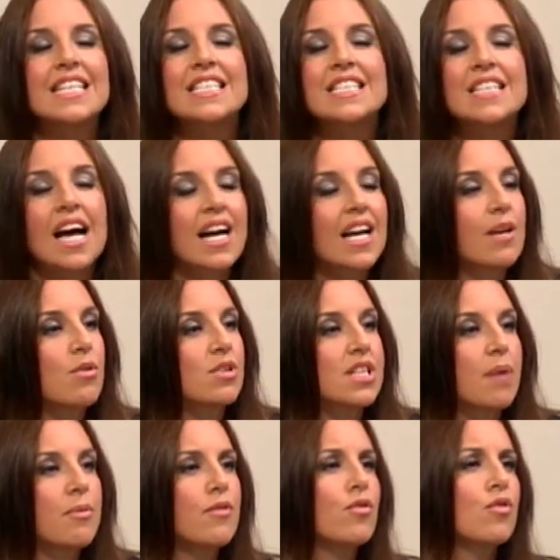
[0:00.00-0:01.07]
That's exactly what's
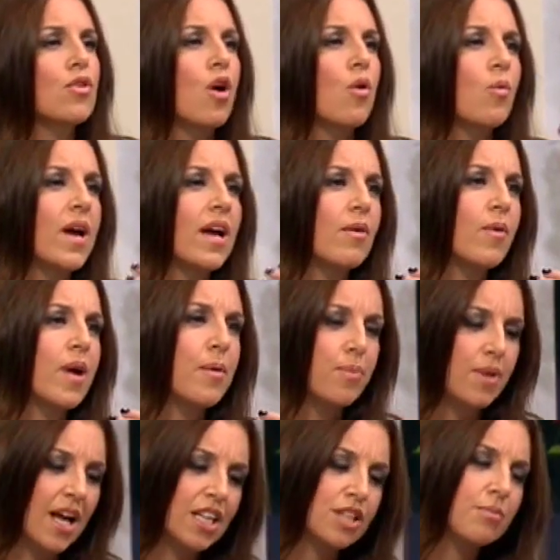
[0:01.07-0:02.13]
happening. We've all got
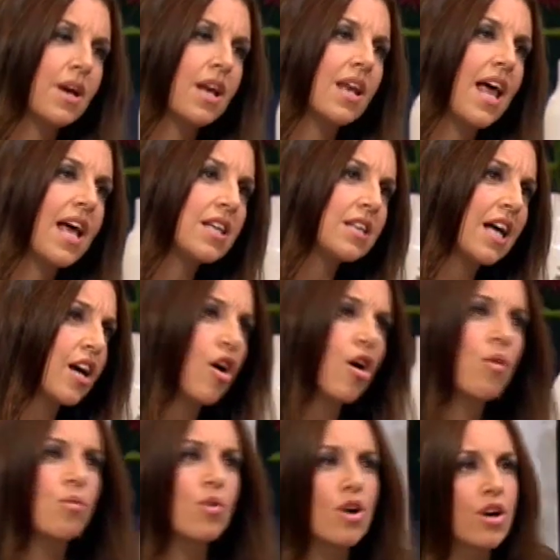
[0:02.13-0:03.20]
whiplash. My legs. I
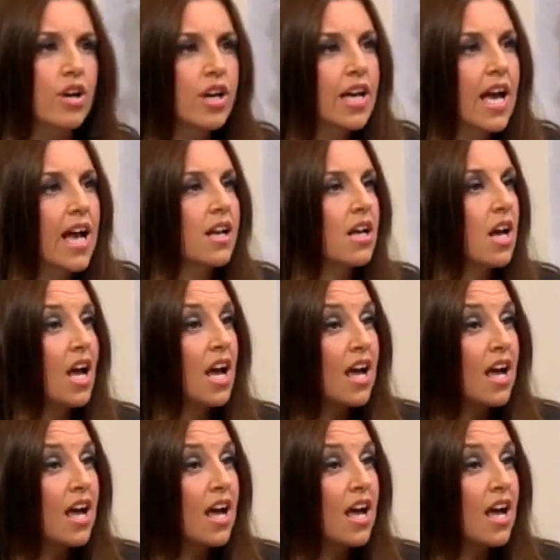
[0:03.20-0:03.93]
can't work again.